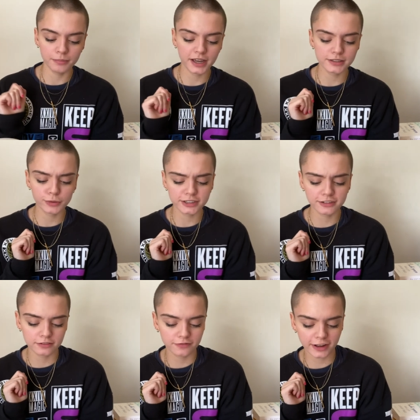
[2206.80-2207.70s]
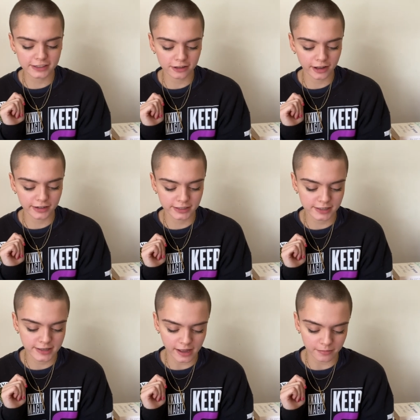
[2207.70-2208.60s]
because watching fights online is his
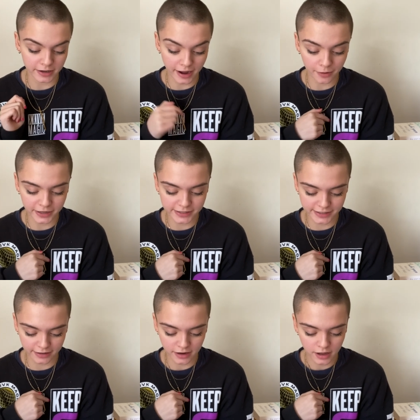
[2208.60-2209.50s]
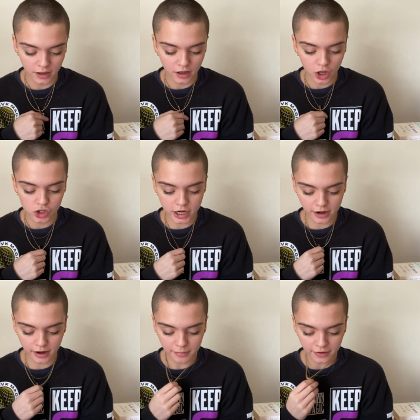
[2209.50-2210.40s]
thing, but now he's st
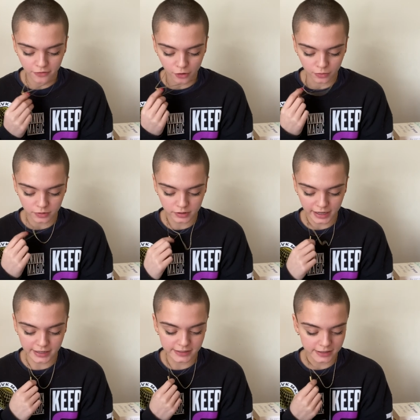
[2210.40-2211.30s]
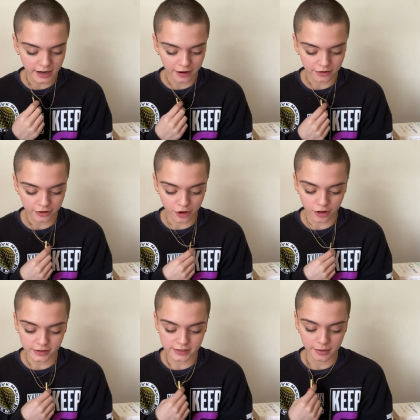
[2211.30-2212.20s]
staring at my phone like he's scared a
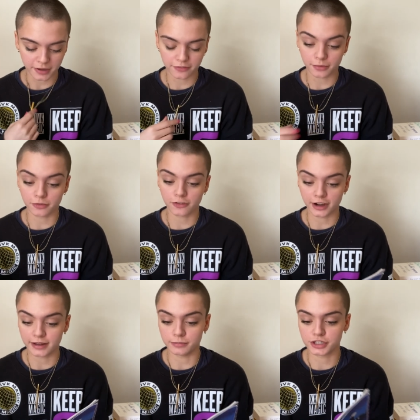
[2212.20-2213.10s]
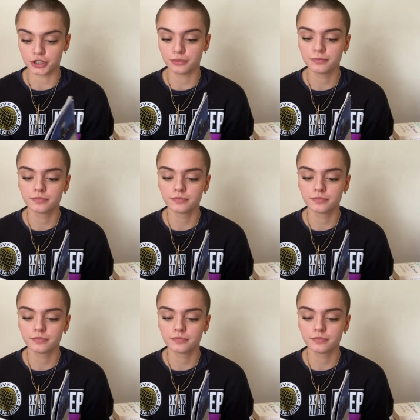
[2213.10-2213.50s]
call is coming from for him too.